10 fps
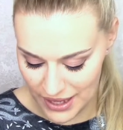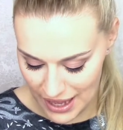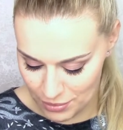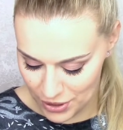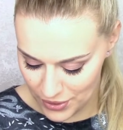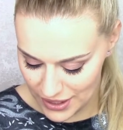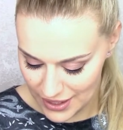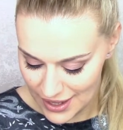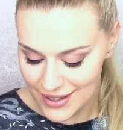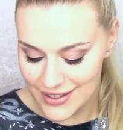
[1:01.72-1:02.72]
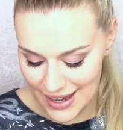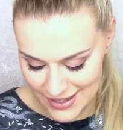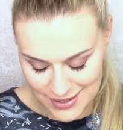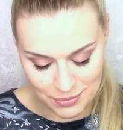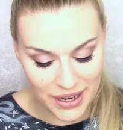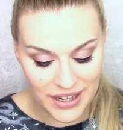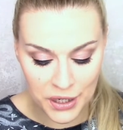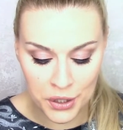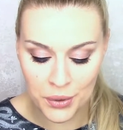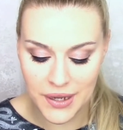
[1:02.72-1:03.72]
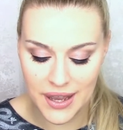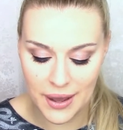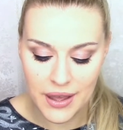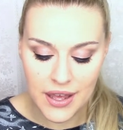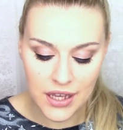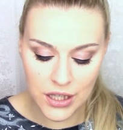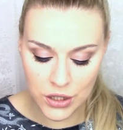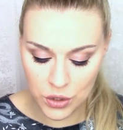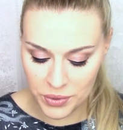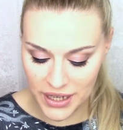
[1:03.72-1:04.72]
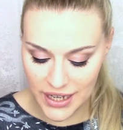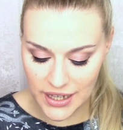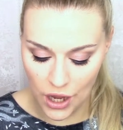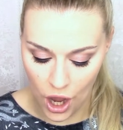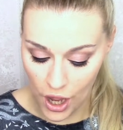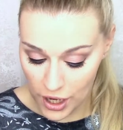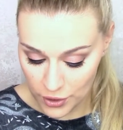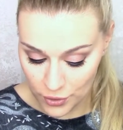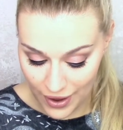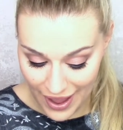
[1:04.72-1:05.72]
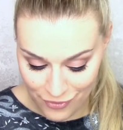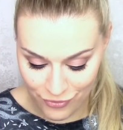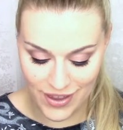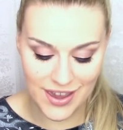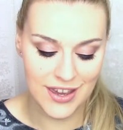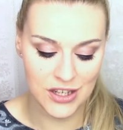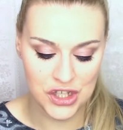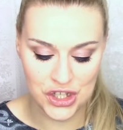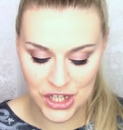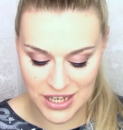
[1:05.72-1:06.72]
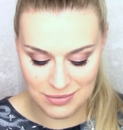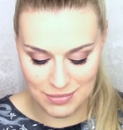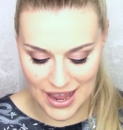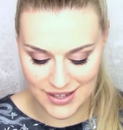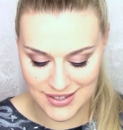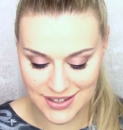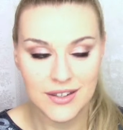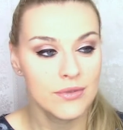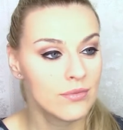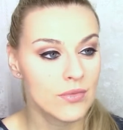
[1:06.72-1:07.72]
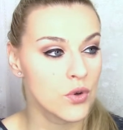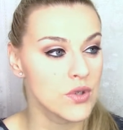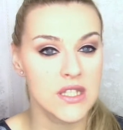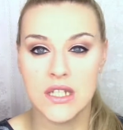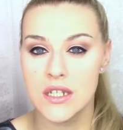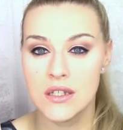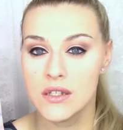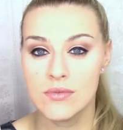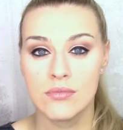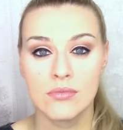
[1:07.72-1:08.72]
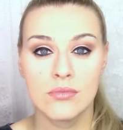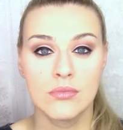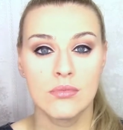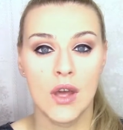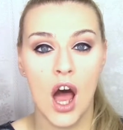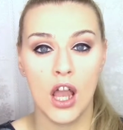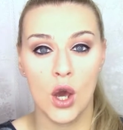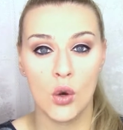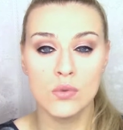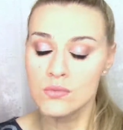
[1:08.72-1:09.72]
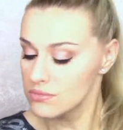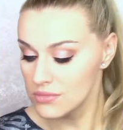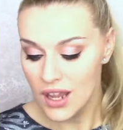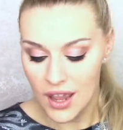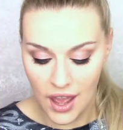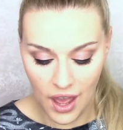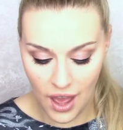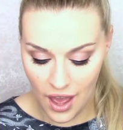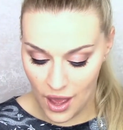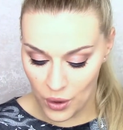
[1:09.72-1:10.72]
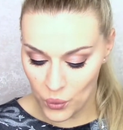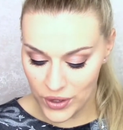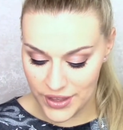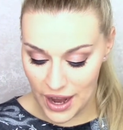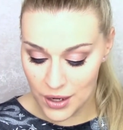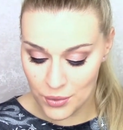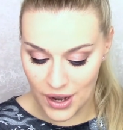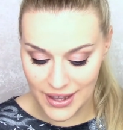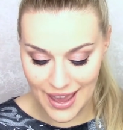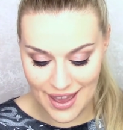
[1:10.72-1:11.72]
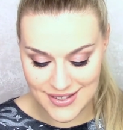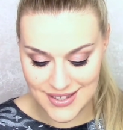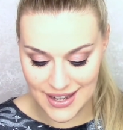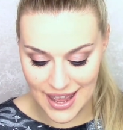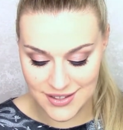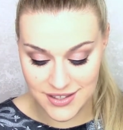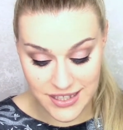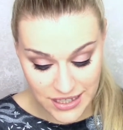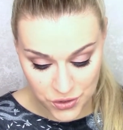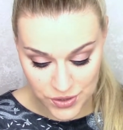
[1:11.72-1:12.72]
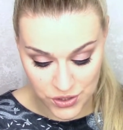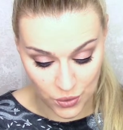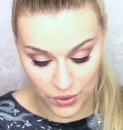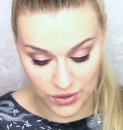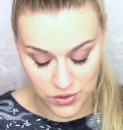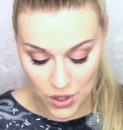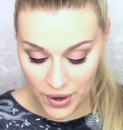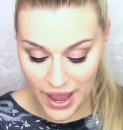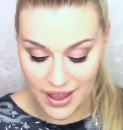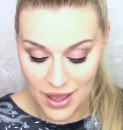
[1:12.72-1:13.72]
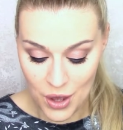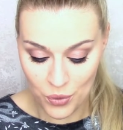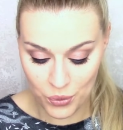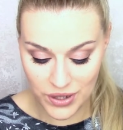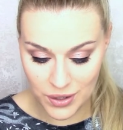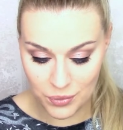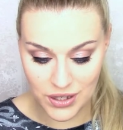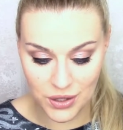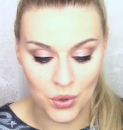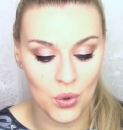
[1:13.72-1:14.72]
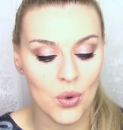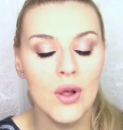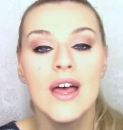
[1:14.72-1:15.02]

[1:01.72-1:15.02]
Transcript: K-Beauty. Yes, made in Korea, illuminating holographic sheet mask. Christine, hello. With hyaluronic acid and citrus oils. Okay, really cool.